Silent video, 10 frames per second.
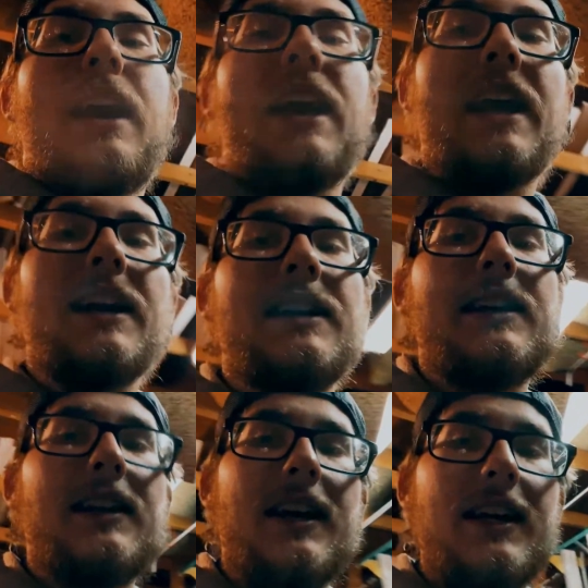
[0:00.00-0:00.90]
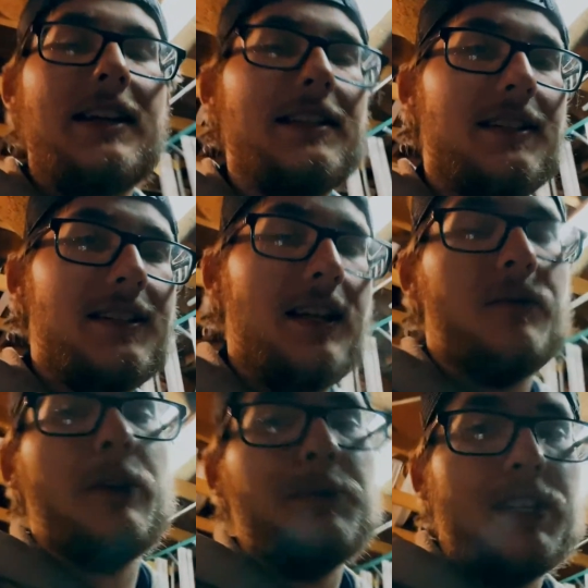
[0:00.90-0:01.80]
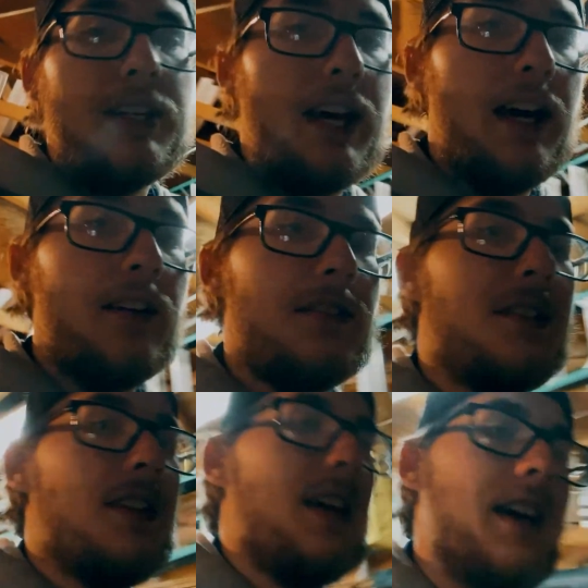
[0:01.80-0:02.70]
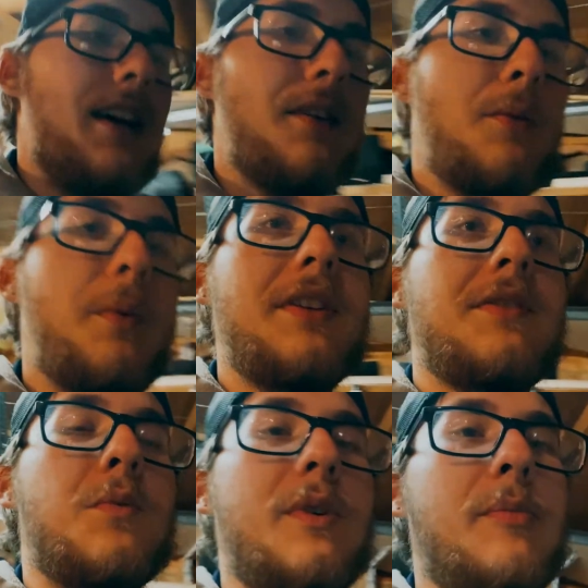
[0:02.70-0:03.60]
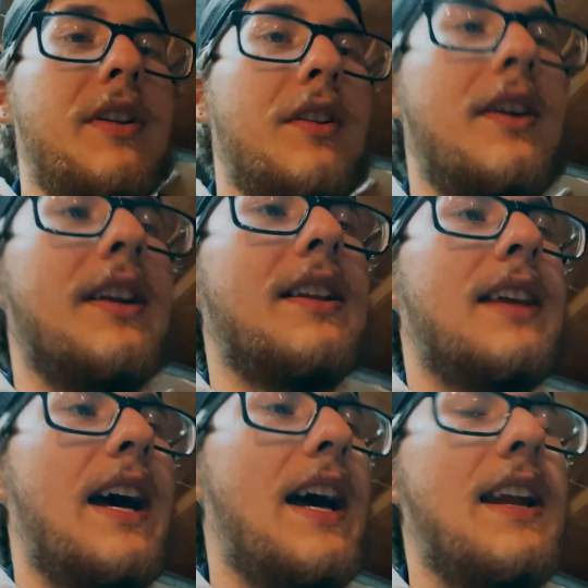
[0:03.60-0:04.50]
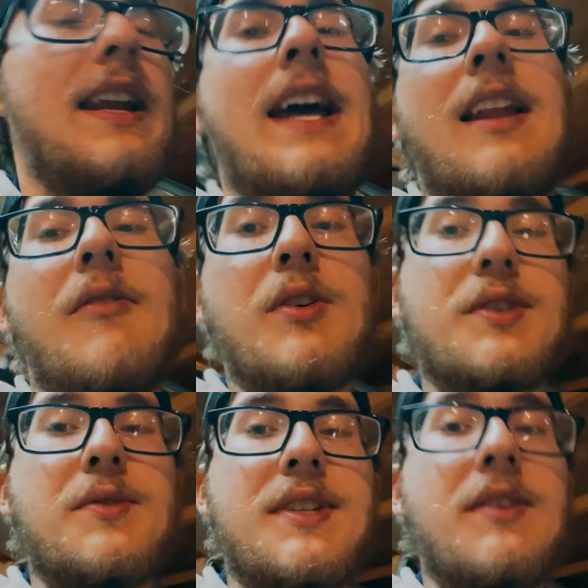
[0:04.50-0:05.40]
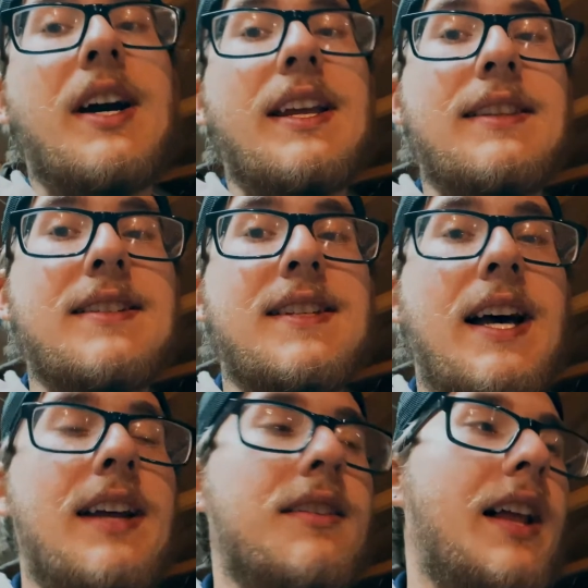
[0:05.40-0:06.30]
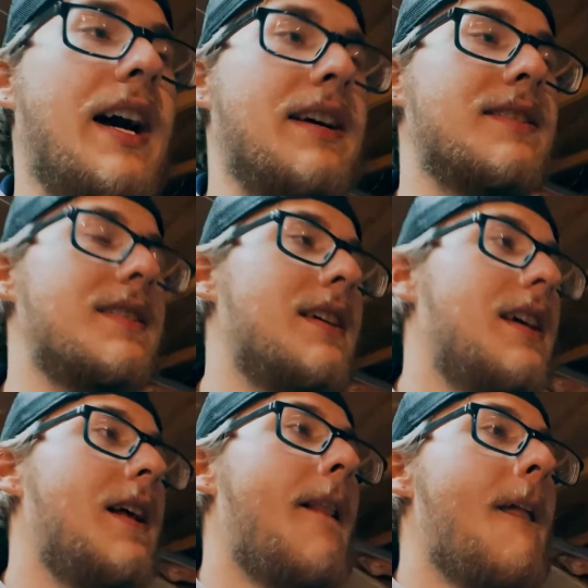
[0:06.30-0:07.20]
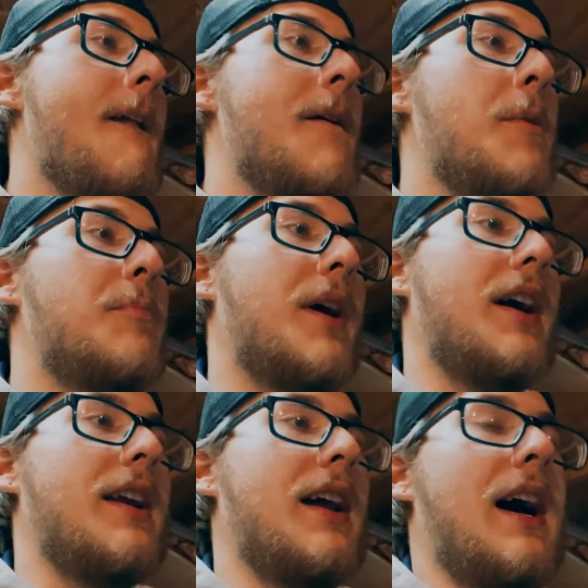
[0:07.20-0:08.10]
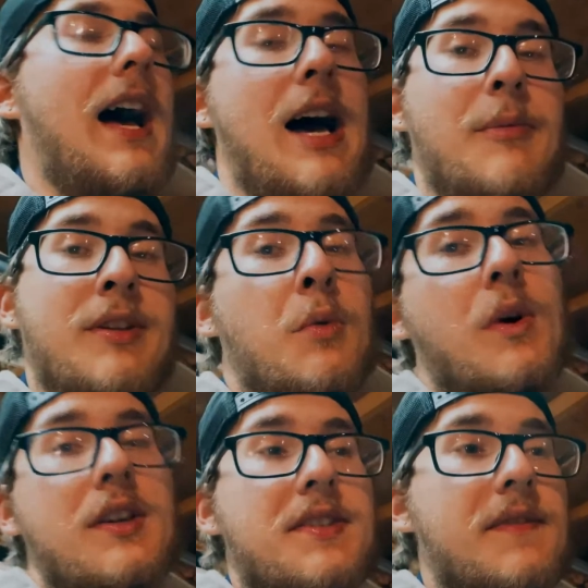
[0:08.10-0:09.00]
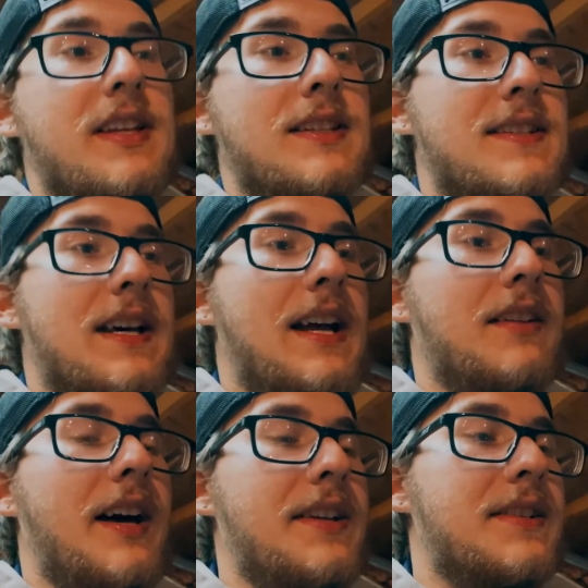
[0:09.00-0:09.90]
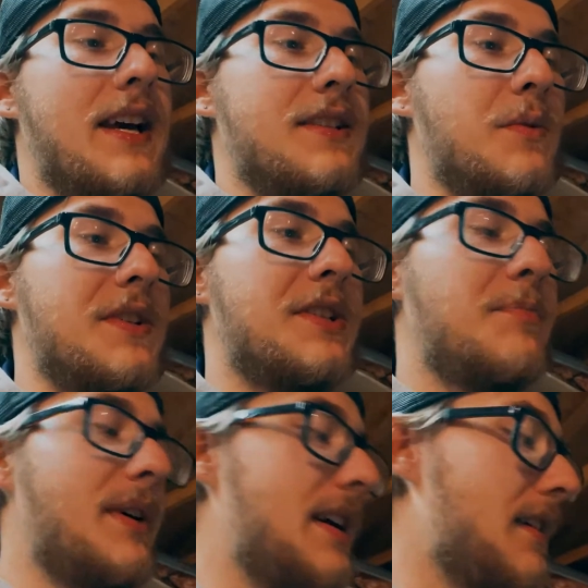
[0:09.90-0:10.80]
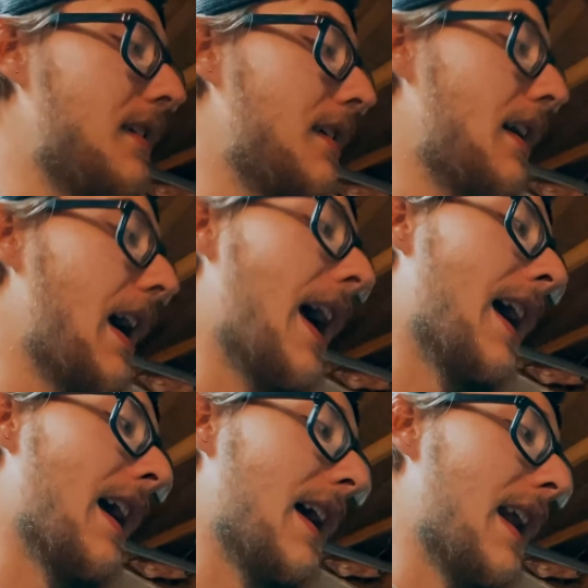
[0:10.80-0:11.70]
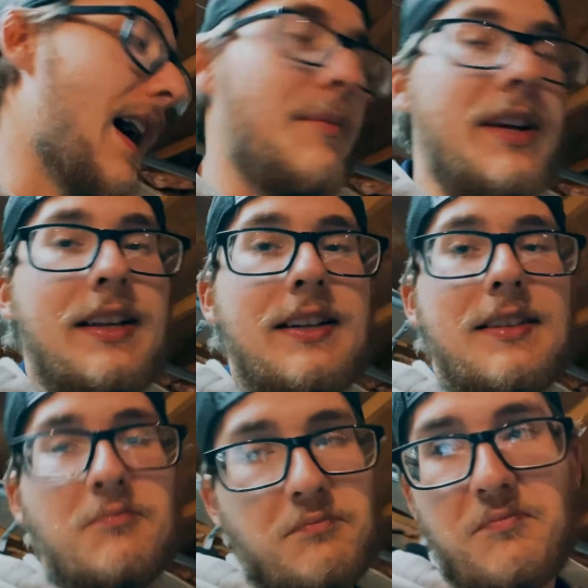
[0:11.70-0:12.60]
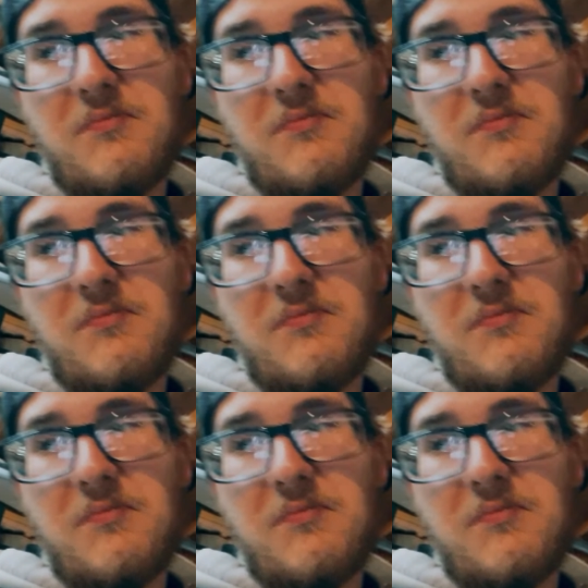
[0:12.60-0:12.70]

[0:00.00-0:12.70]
I got to get a set of rims and tires, which we've been looking at that, and I've also still got to get the side glass. But I'm in the works of getting the side glass as we speak, and I've been